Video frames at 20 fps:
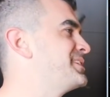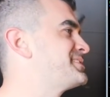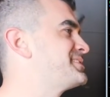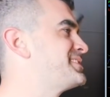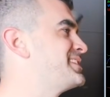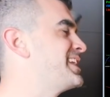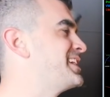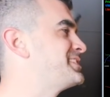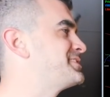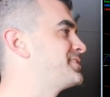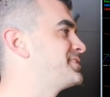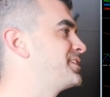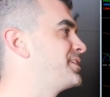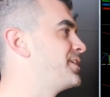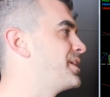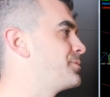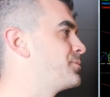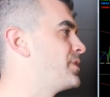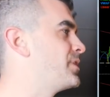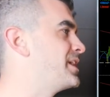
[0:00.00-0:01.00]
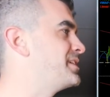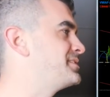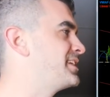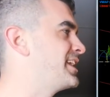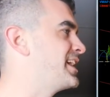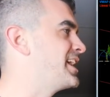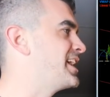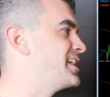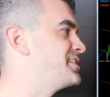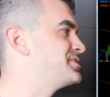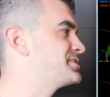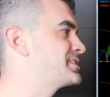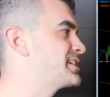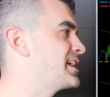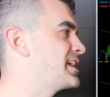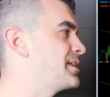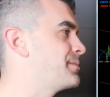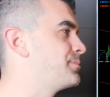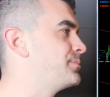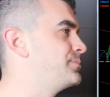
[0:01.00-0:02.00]
Missed a nice little unwind today. I just
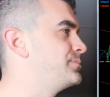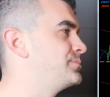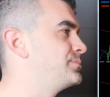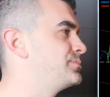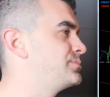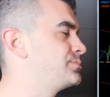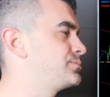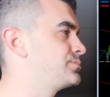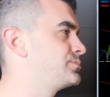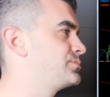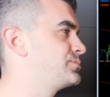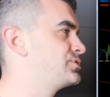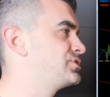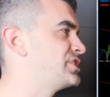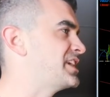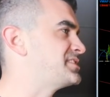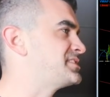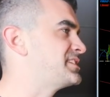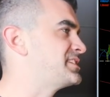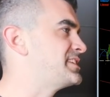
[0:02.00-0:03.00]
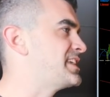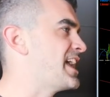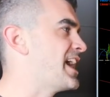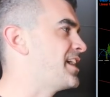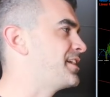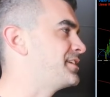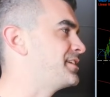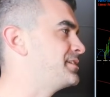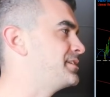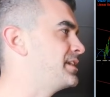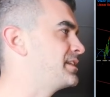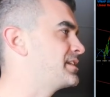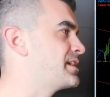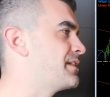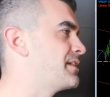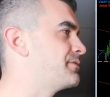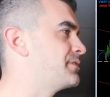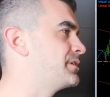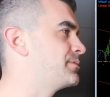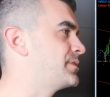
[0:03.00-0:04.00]
kind of chased it down and
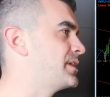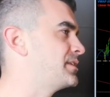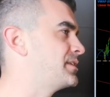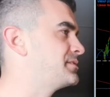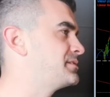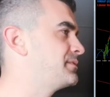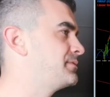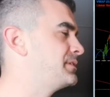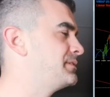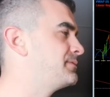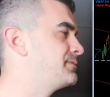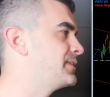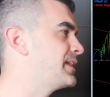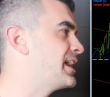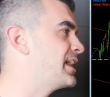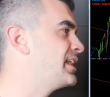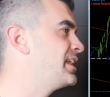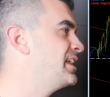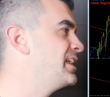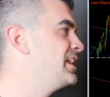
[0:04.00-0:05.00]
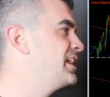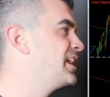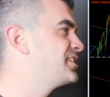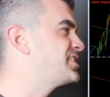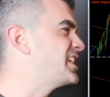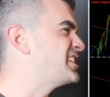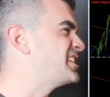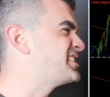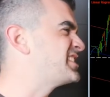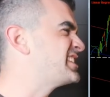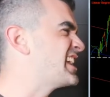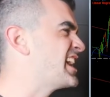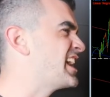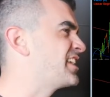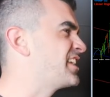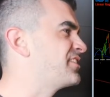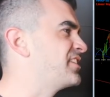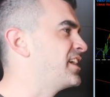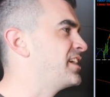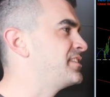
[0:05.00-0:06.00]
covered it relatively flat. Chased it
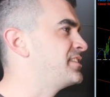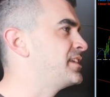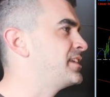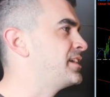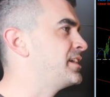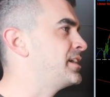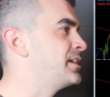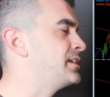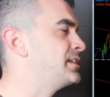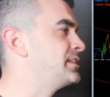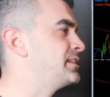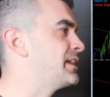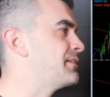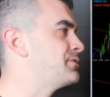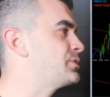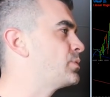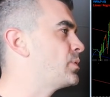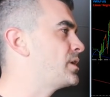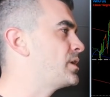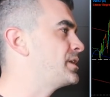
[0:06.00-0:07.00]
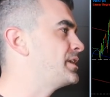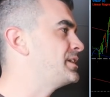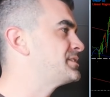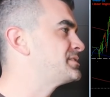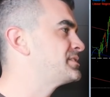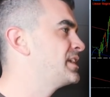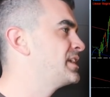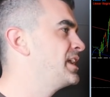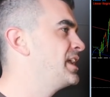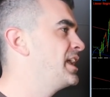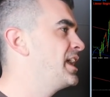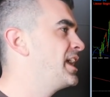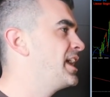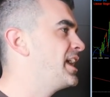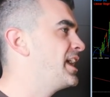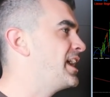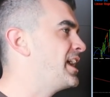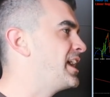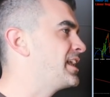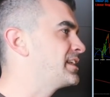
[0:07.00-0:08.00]
down around the 1120s
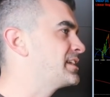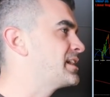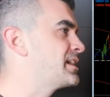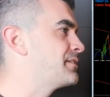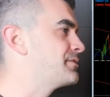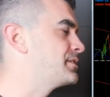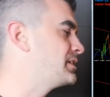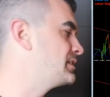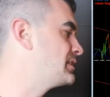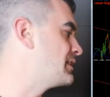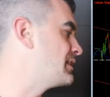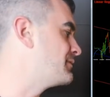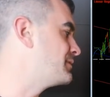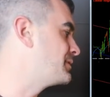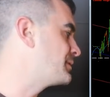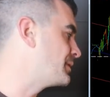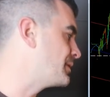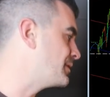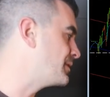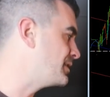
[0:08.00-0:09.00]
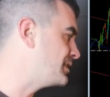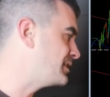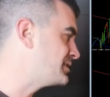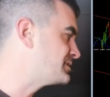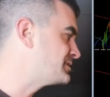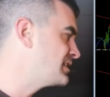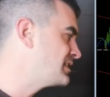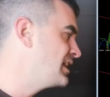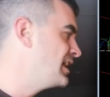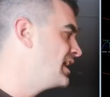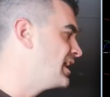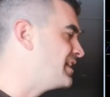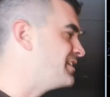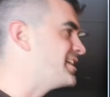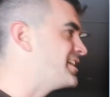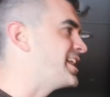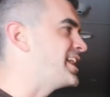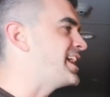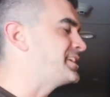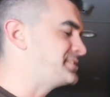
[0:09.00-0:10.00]
and covered the 1130s.
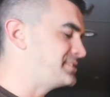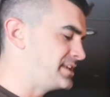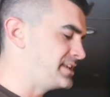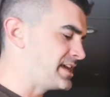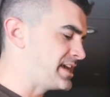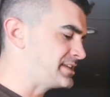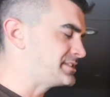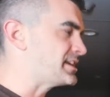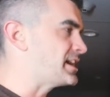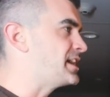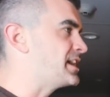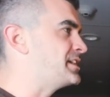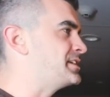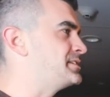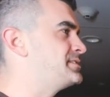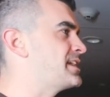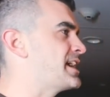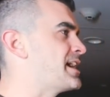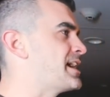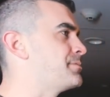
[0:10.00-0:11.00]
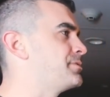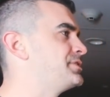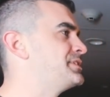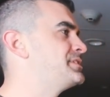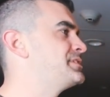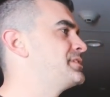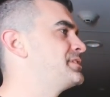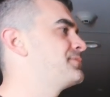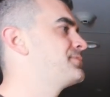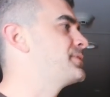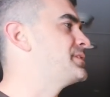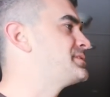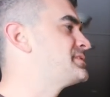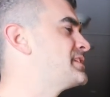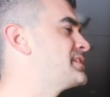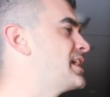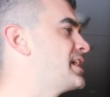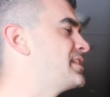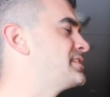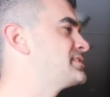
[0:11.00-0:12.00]
And then SES, I dabbled into the
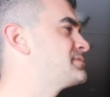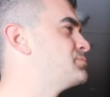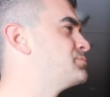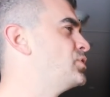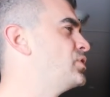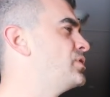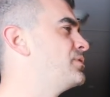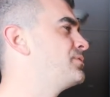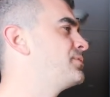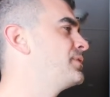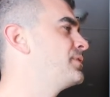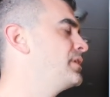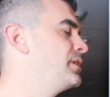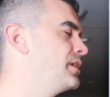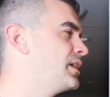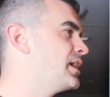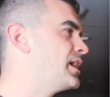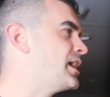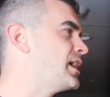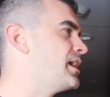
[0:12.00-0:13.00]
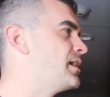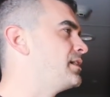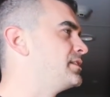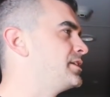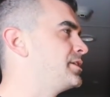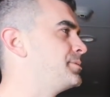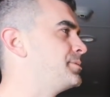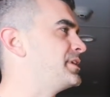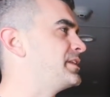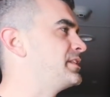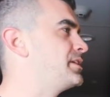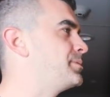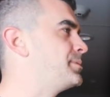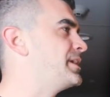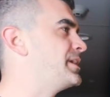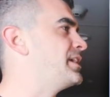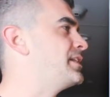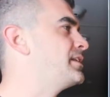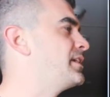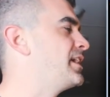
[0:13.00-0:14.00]
front side of this move a little
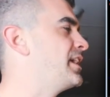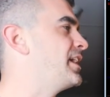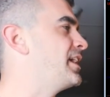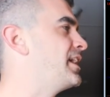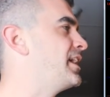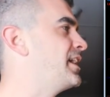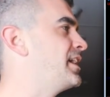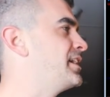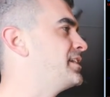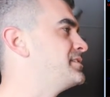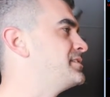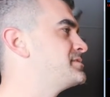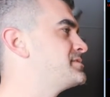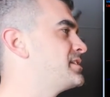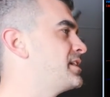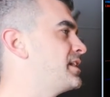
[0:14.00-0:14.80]
bit, and